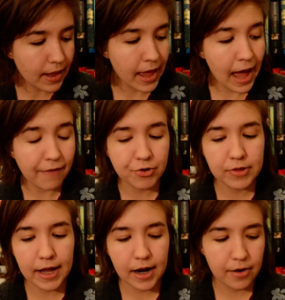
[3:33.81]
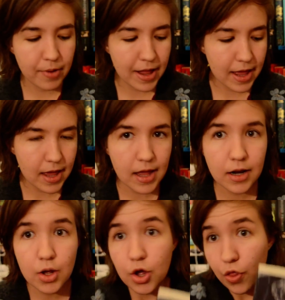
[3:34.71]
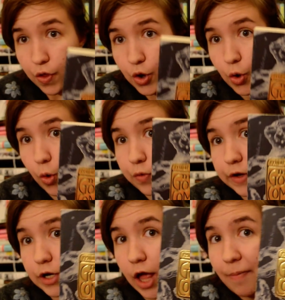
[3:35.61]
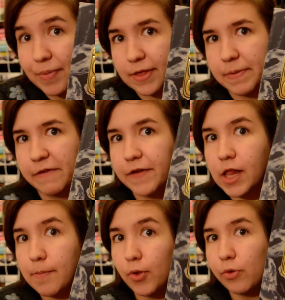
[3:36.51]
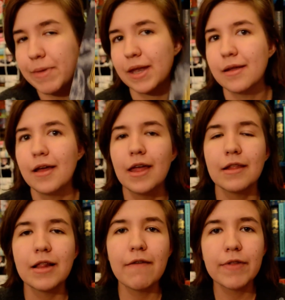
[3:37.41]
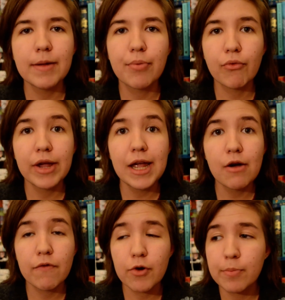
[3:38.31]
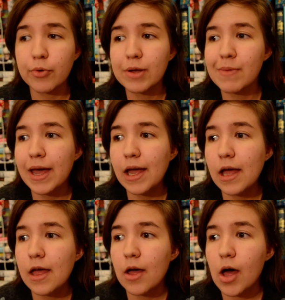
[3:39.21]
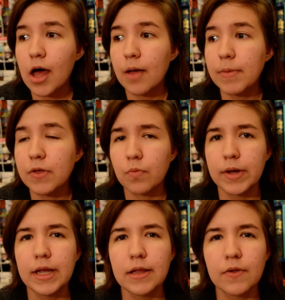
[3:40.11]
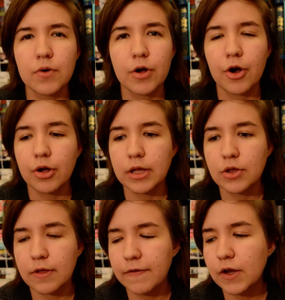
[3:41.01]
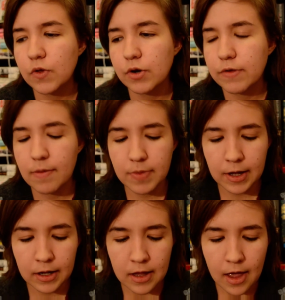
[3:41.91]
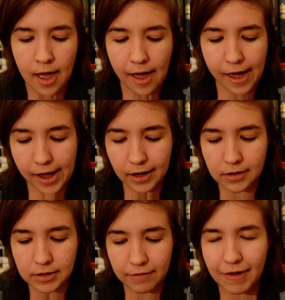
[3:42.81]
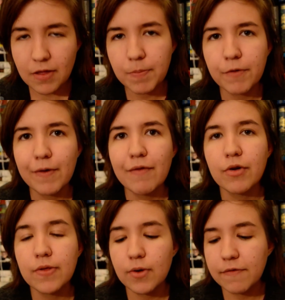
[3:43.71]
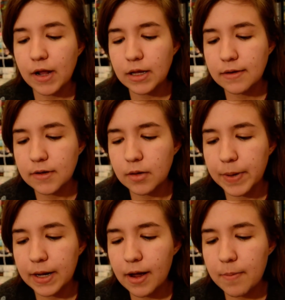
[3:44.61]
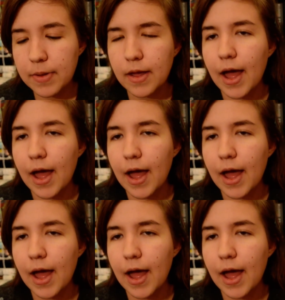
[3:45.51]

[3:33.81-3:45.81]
After that, I read *The Golden Compass* by Philip Pullman. The lovely Brie over at Brie May um, is reading this, or currently just finished it, or something. And I've had this book forever, and so I finally decided to pick it up.